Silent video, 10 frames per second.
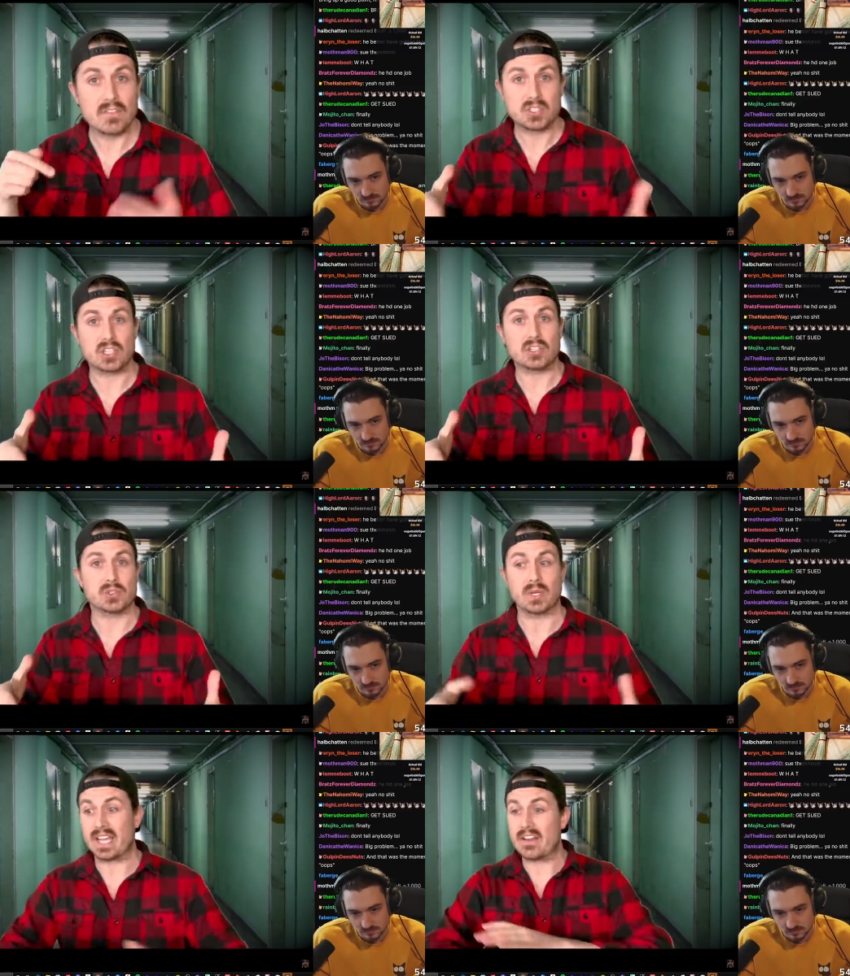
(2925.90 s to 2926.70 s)
Speaker 1: of
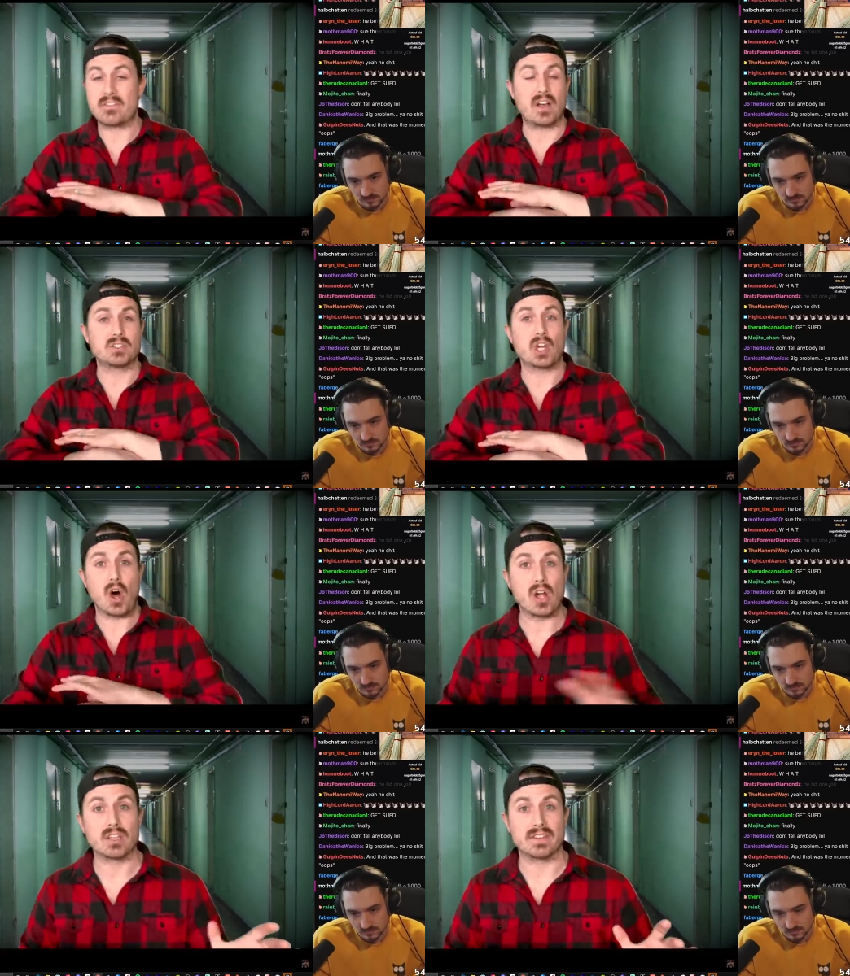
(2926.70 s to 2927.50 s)
surgery and felt
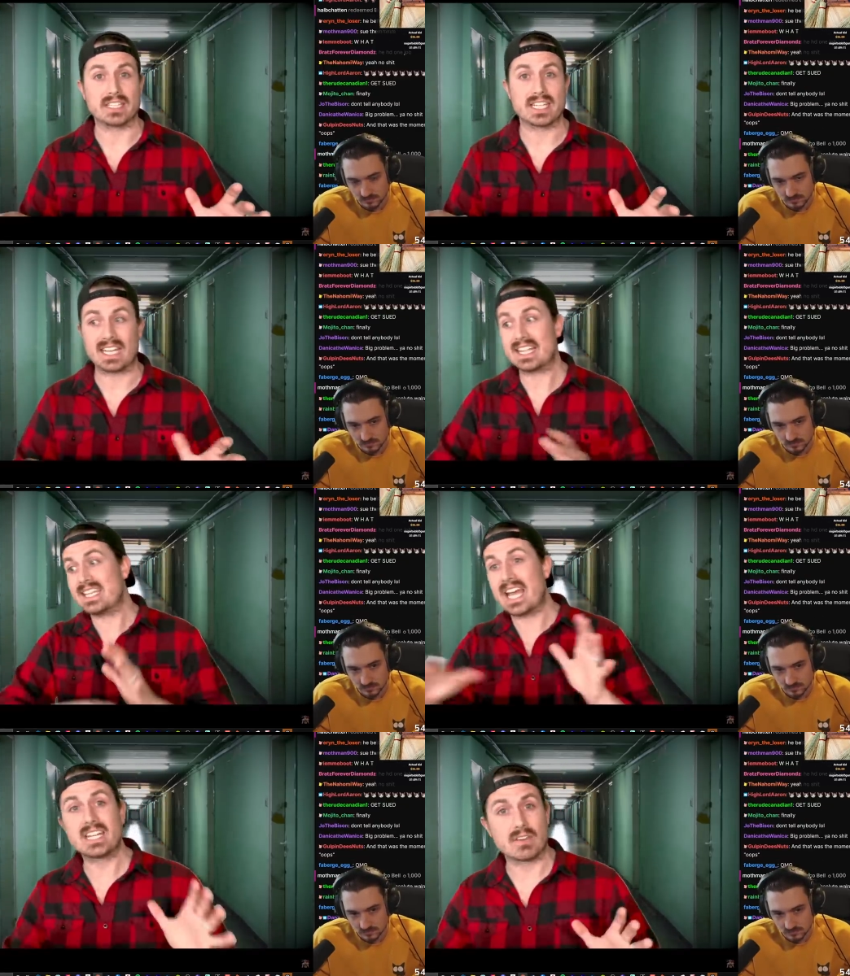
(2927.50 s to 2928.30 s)
all of it. And at
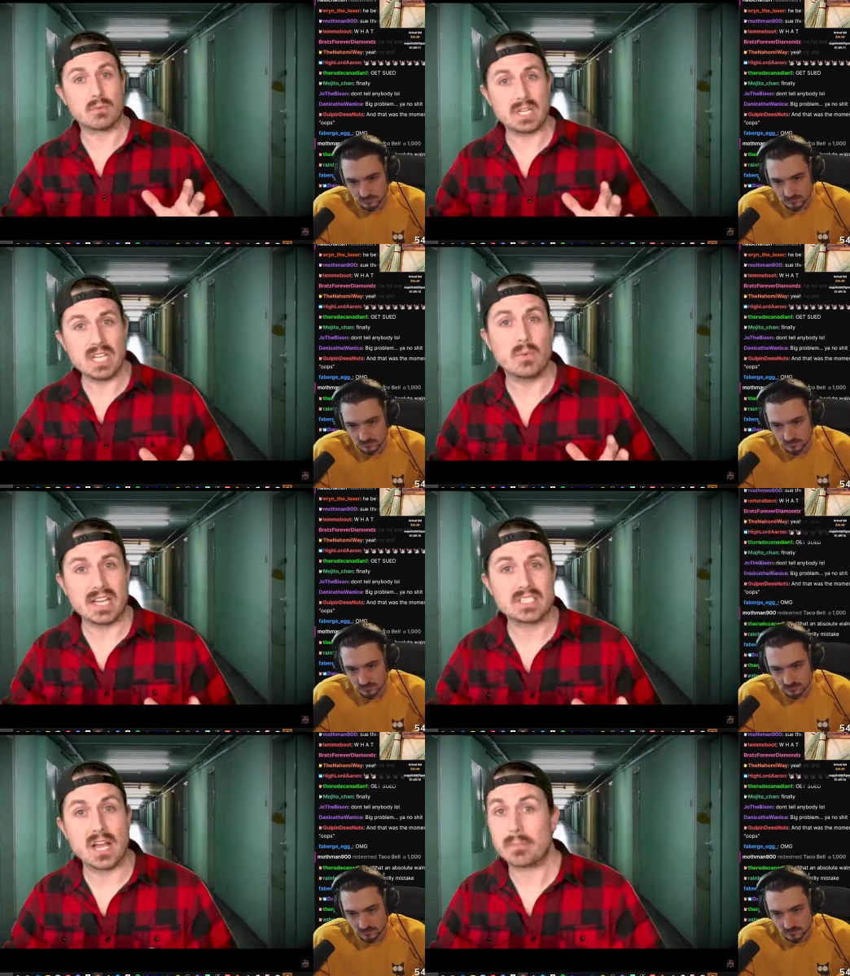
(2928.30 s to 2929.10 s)
the end of it, when he
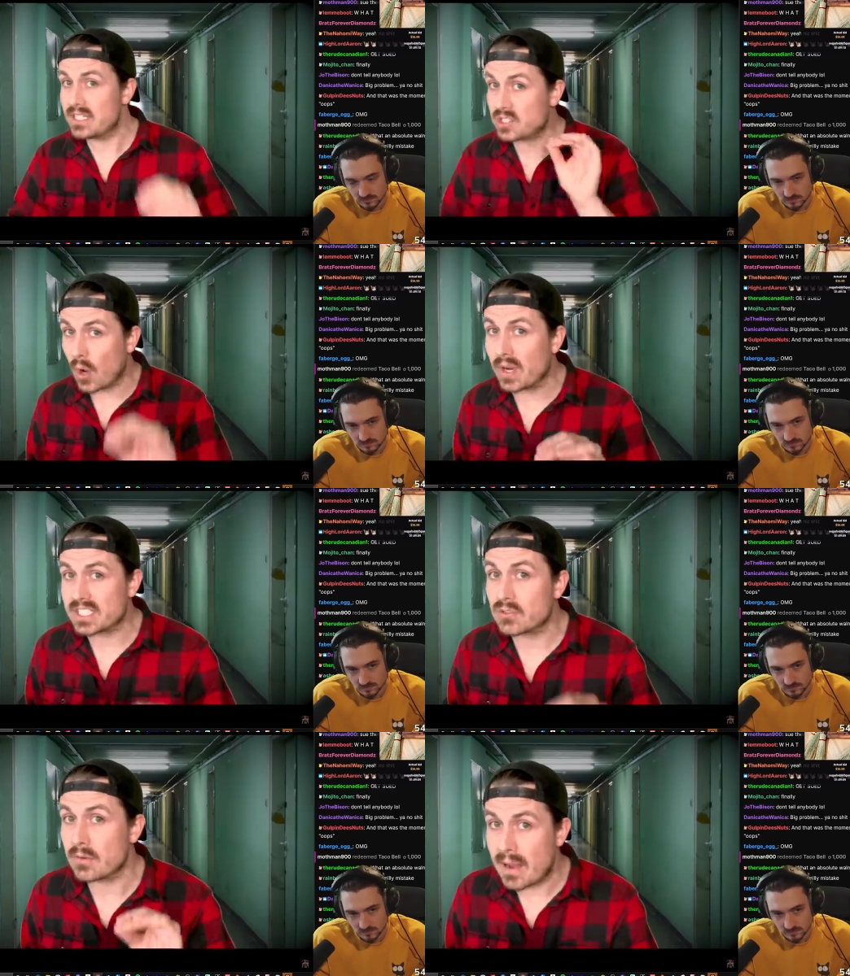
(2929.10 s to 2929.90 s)
wakes up, he's
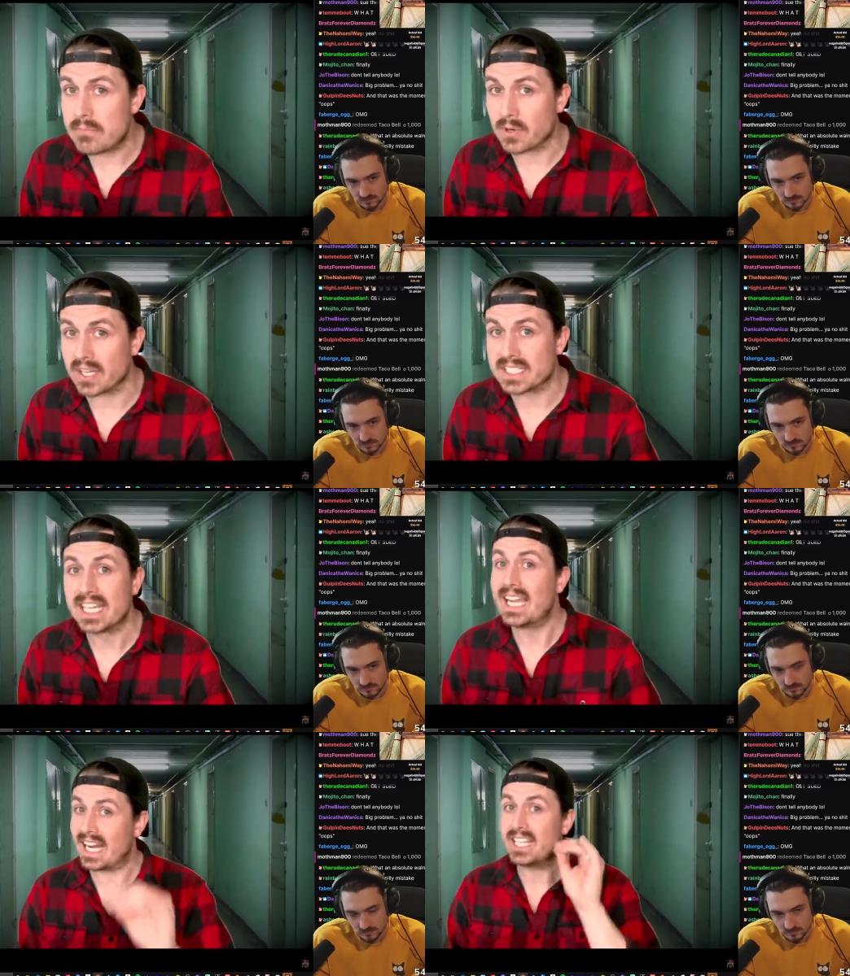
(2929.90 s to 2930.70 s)
going to remember it
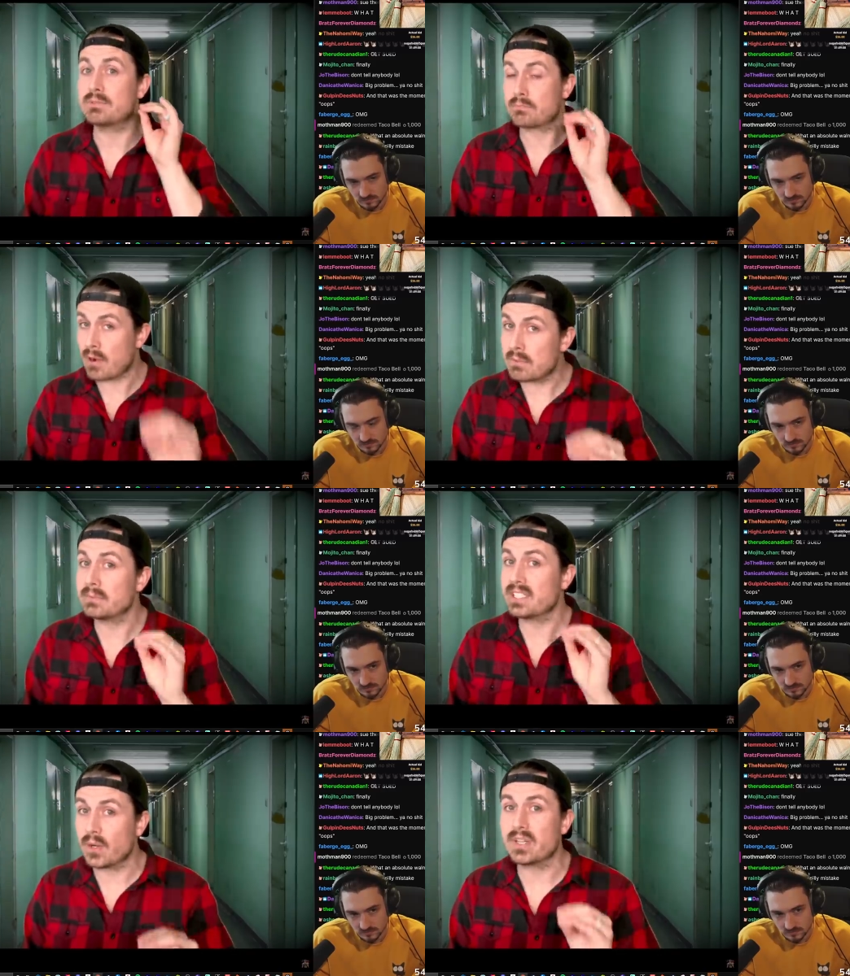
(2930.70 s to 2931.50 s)
and he's
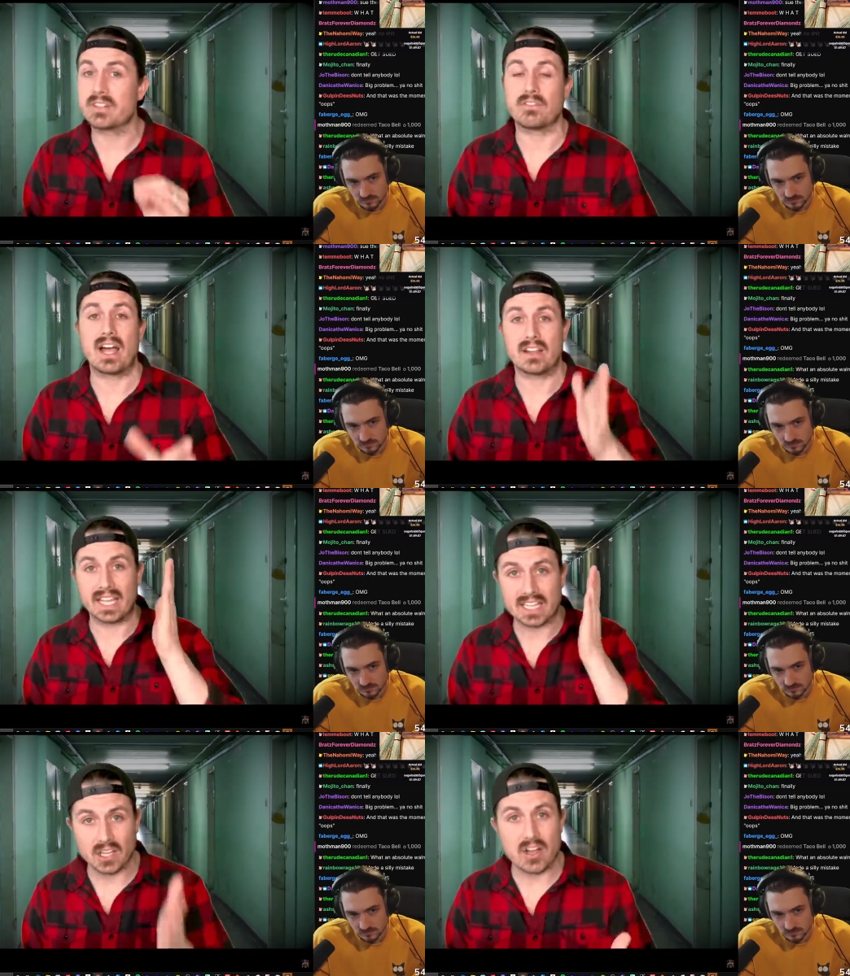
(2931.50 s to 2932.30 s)
probably going to file
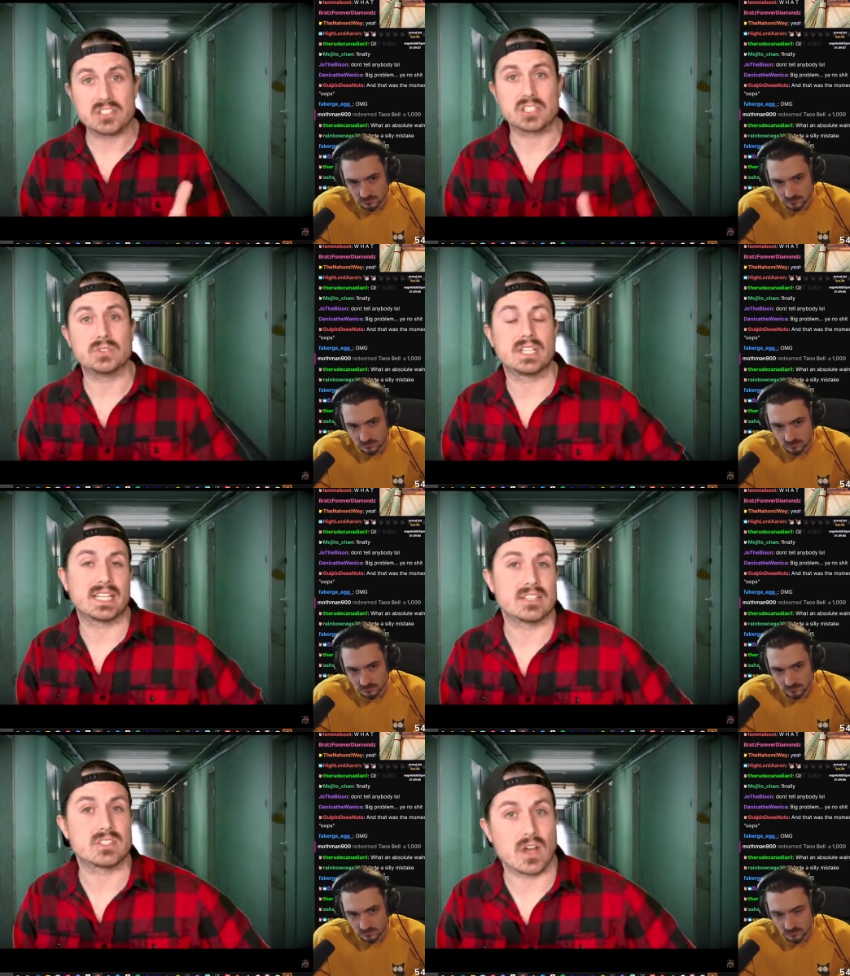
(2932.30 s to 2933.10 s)
a lawsuit
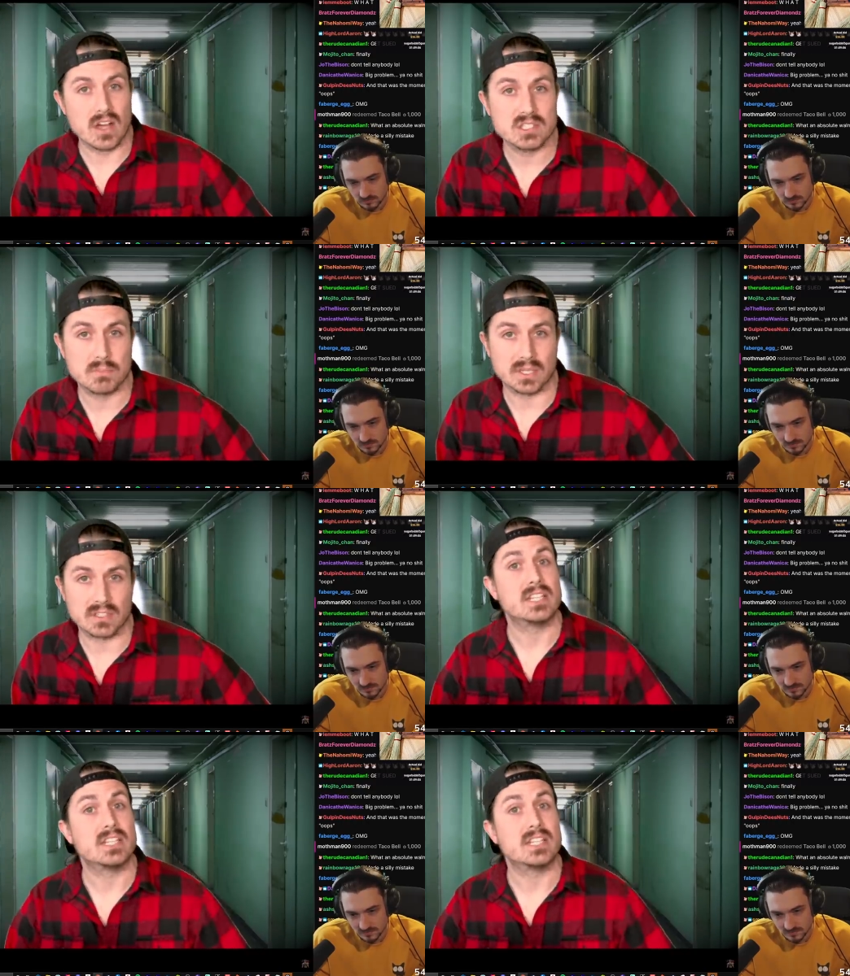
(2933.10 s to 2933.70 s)
against the hospital.